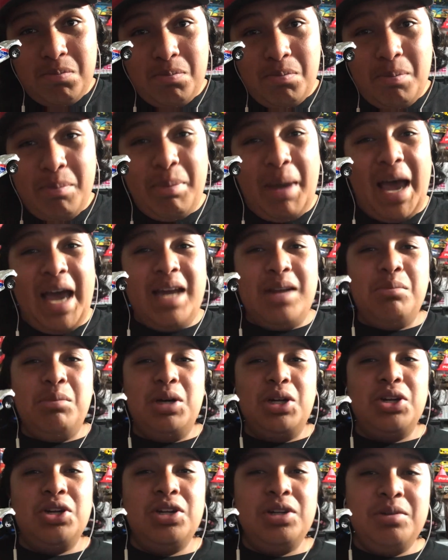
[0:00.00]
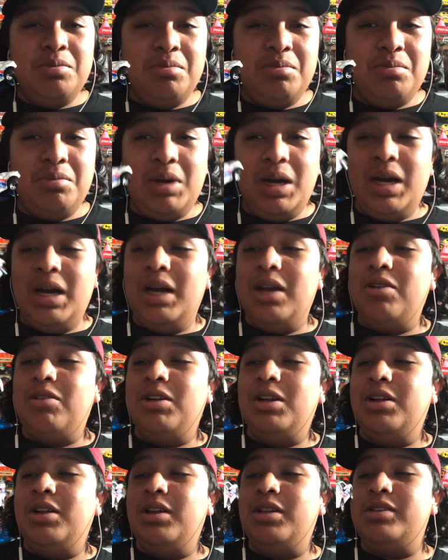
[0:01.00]
Bad Mutter. I don't
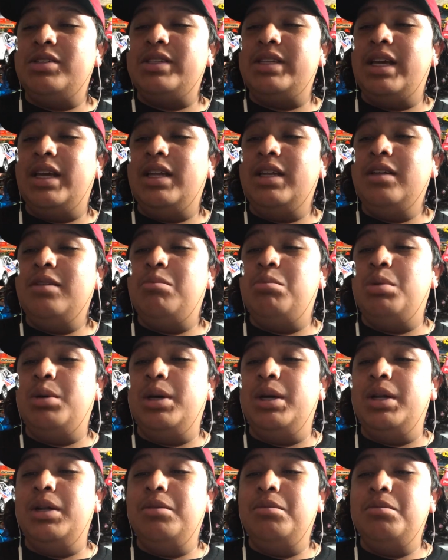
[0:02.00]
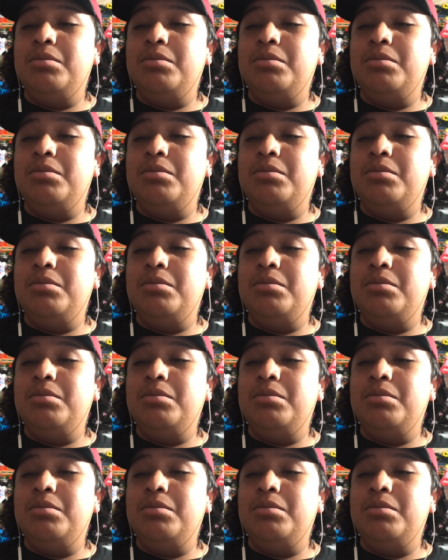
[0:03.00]
really understand it, but